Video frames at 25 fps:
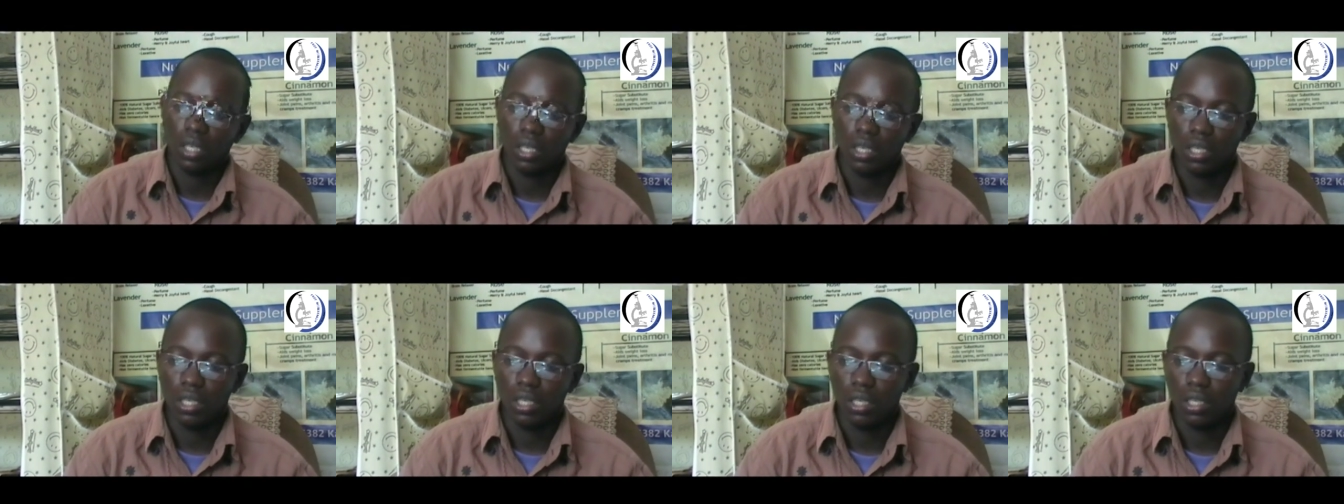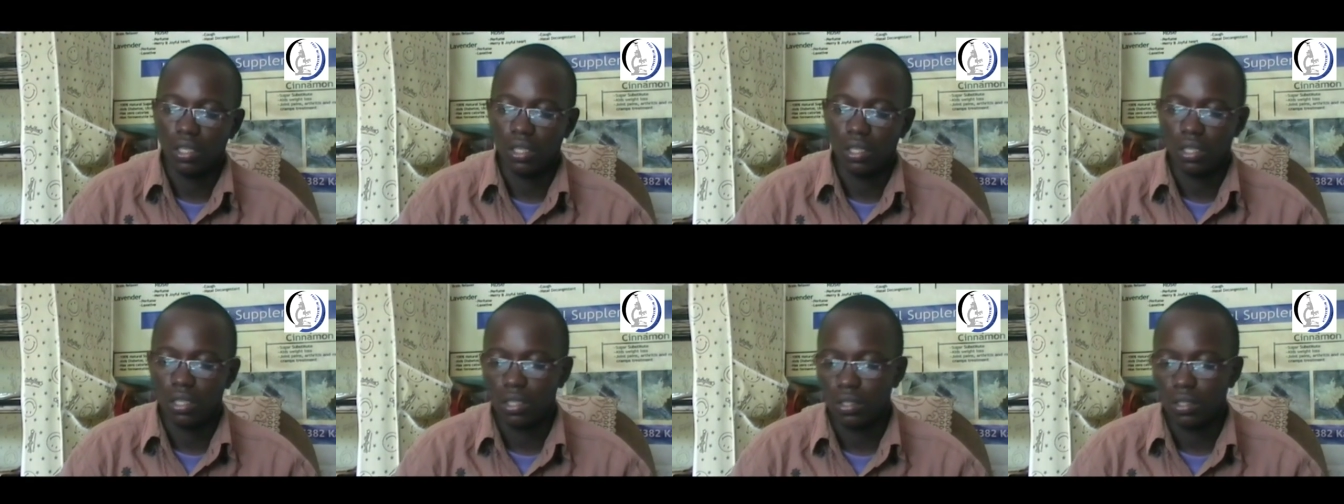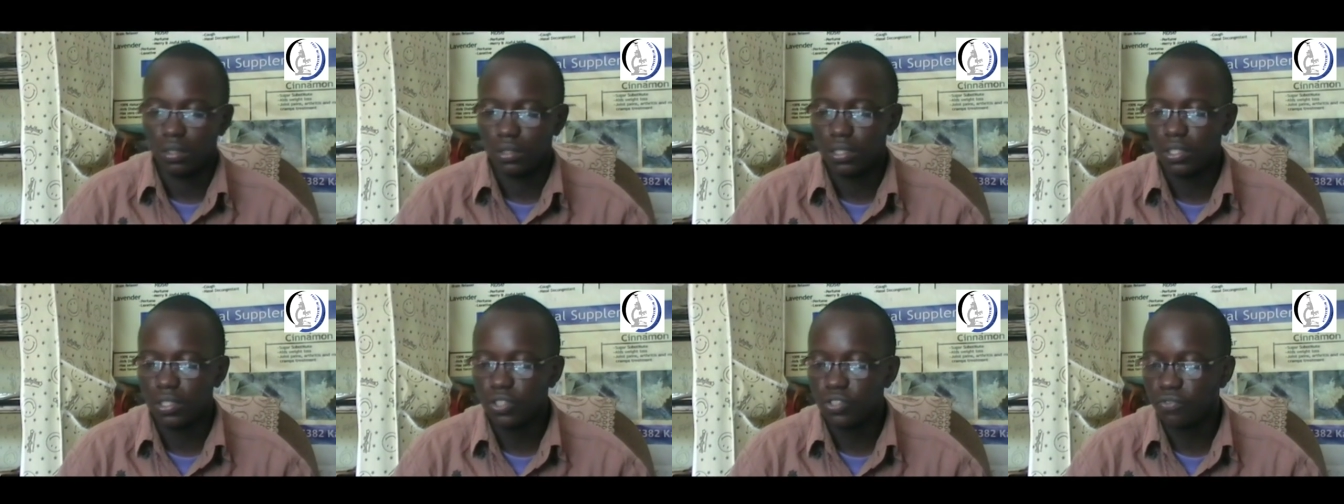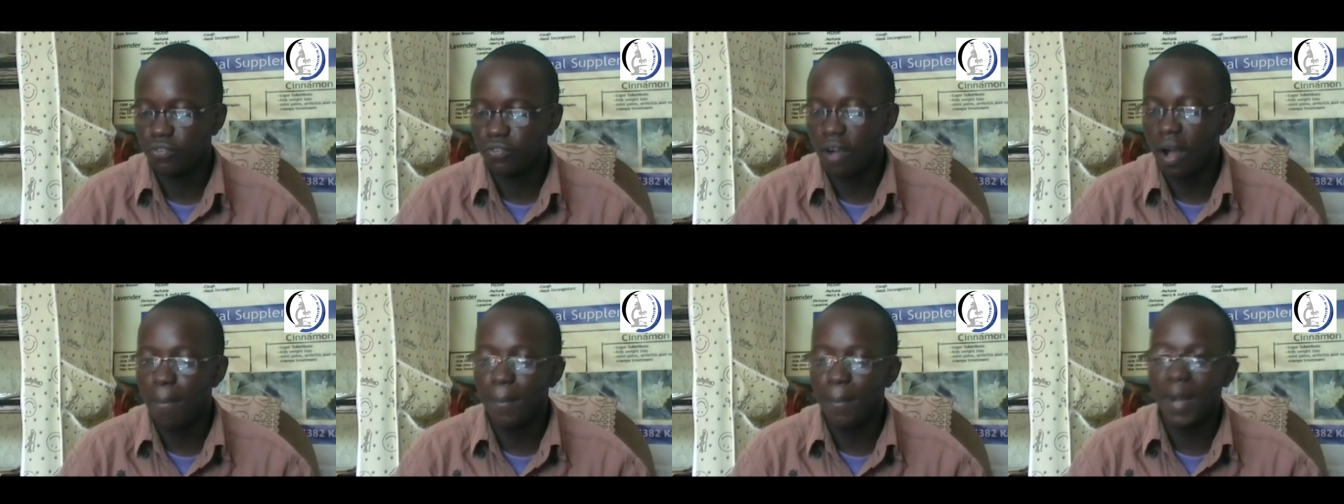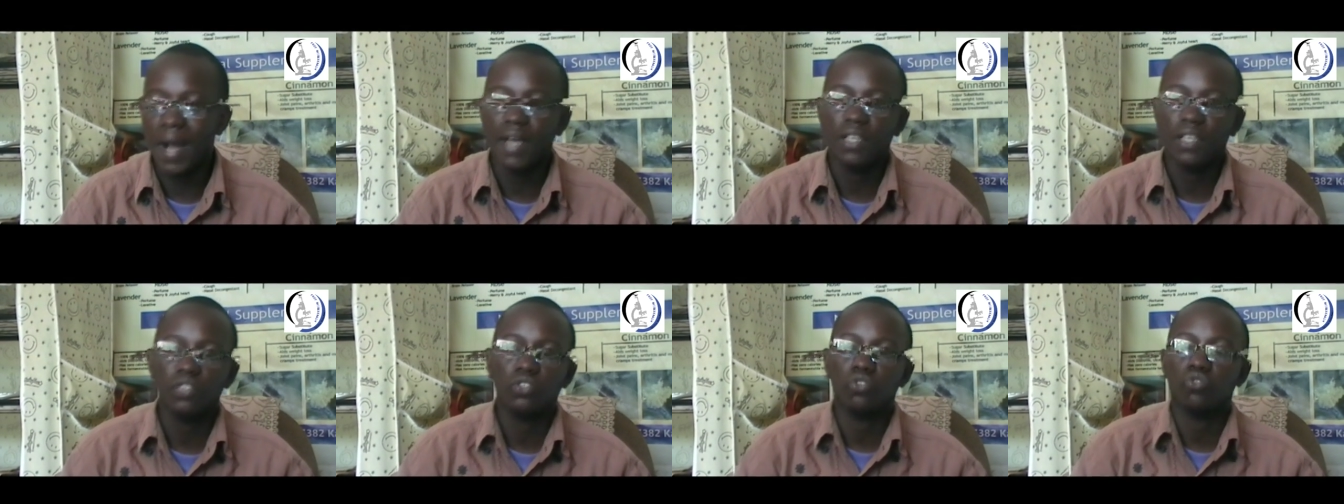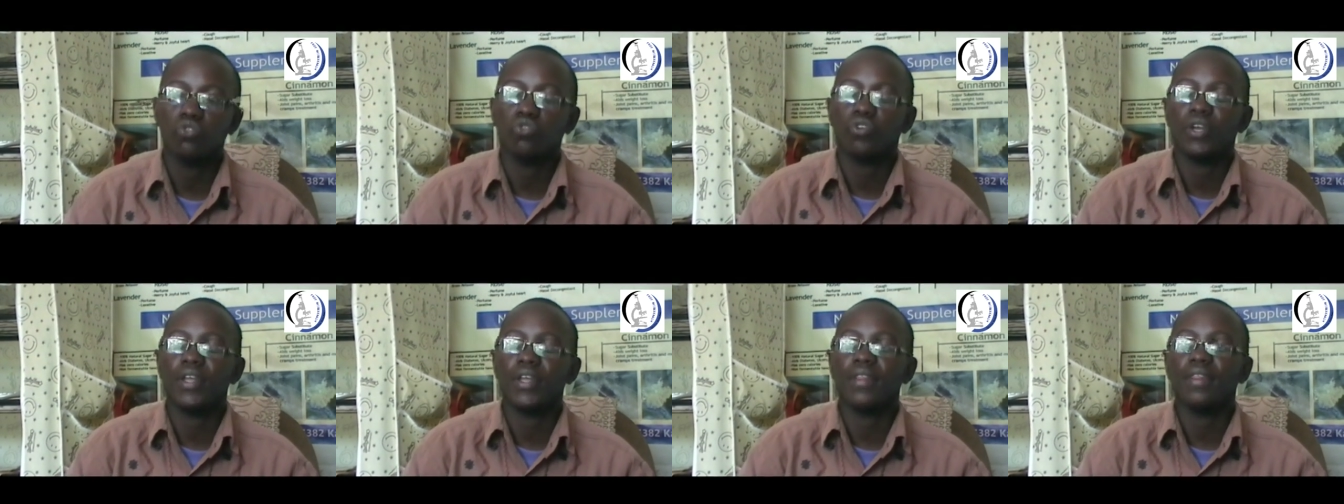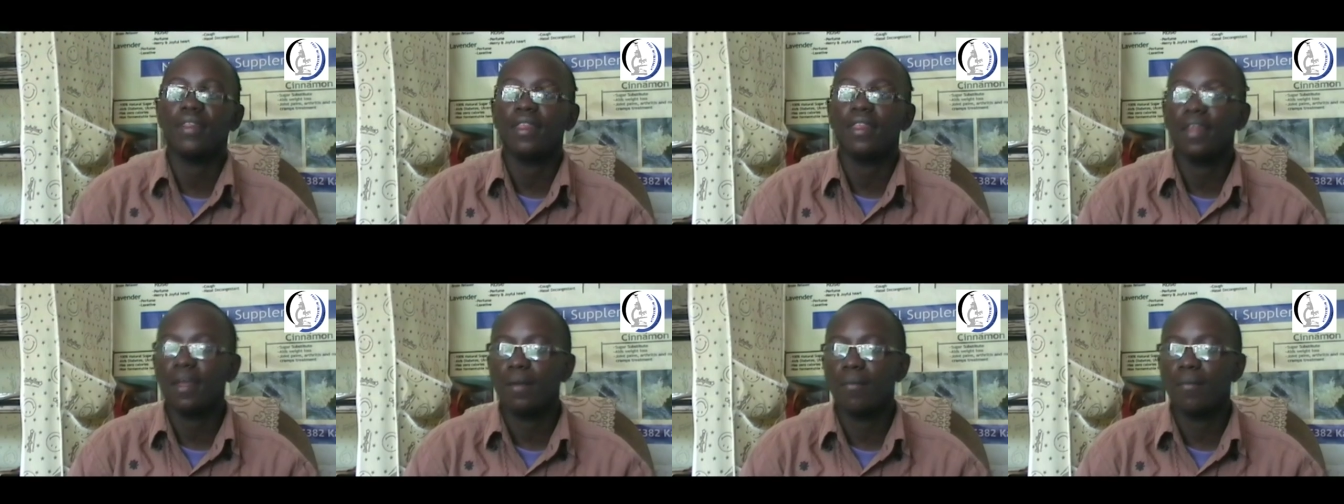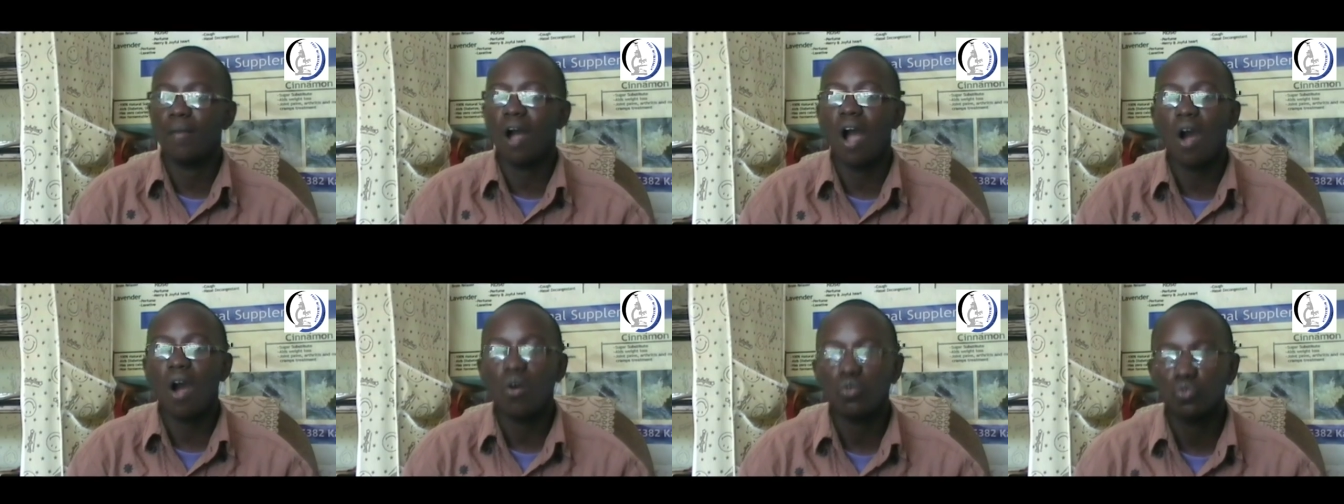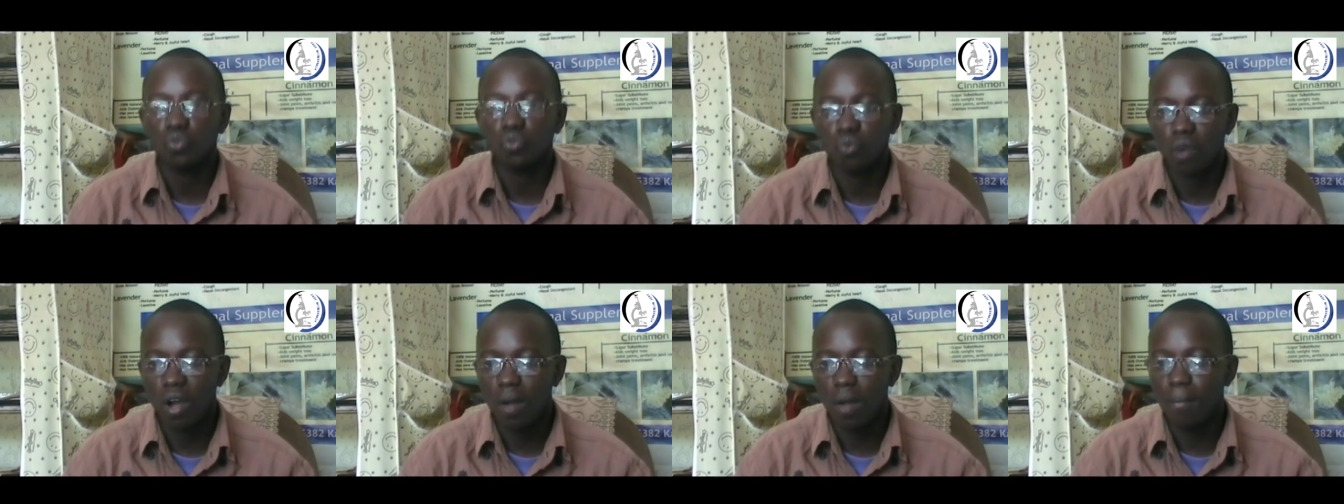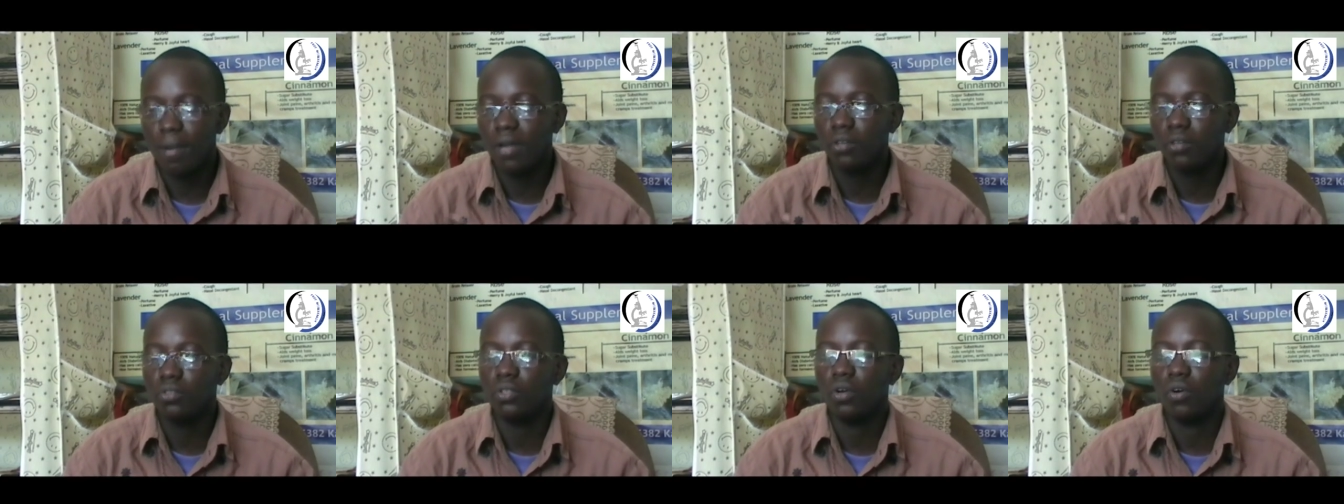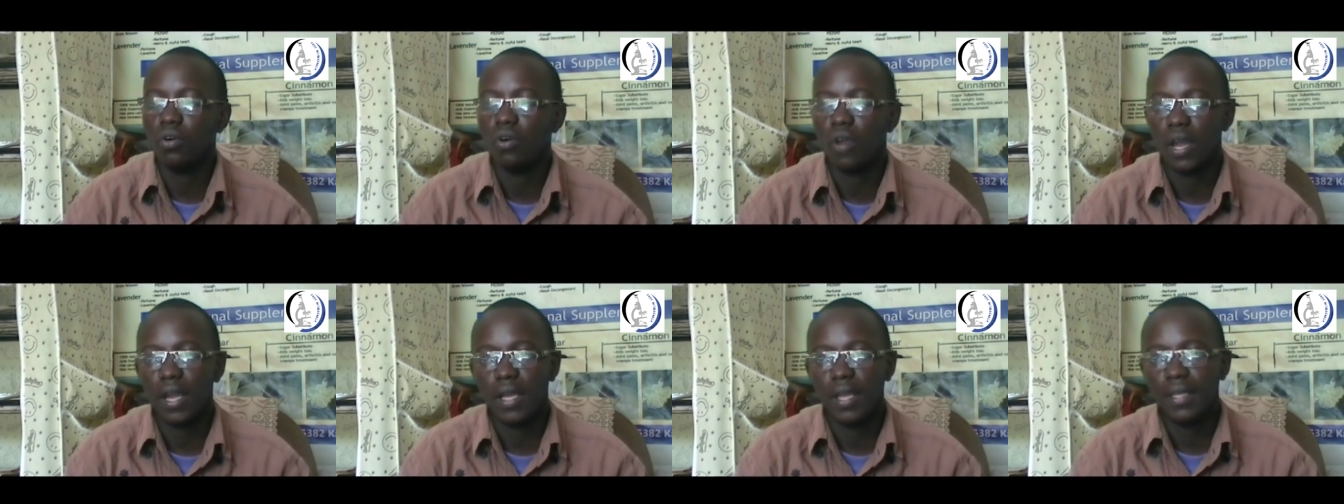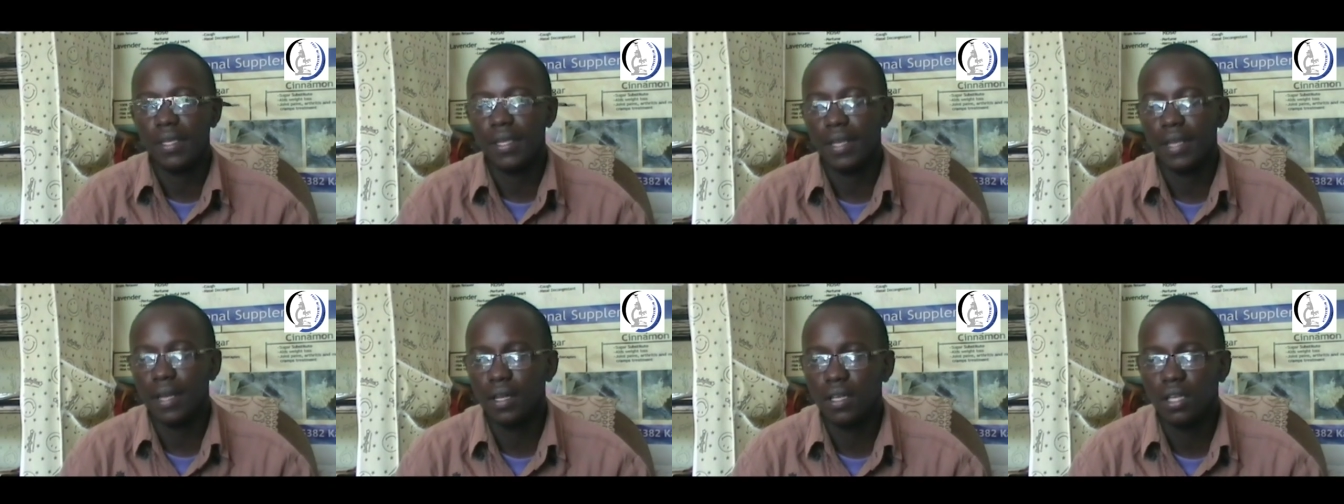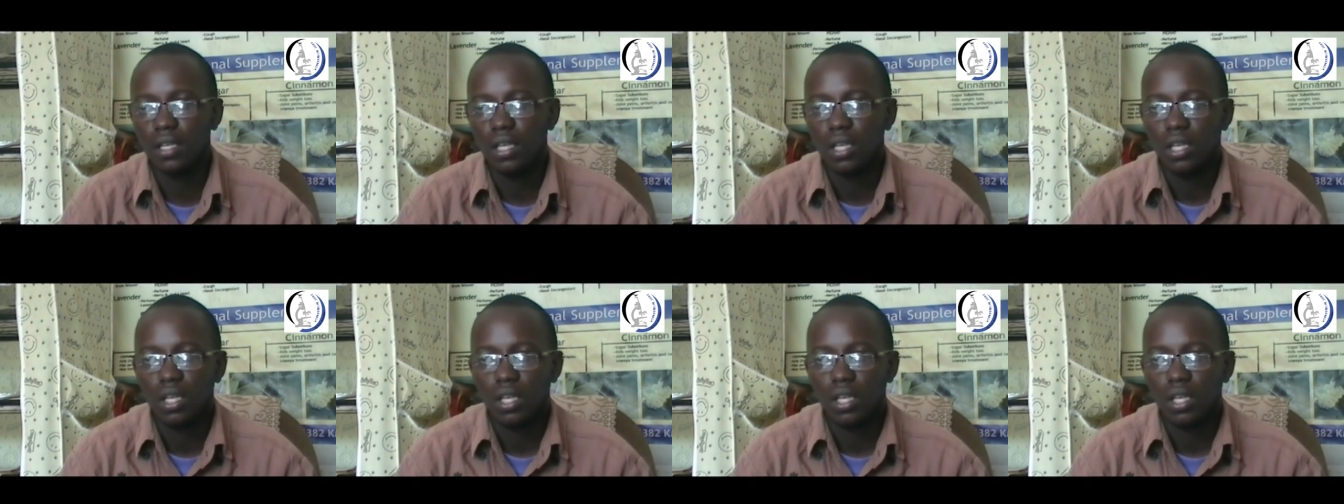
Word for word: uh, teach farmers, train them how to go about the whole idea.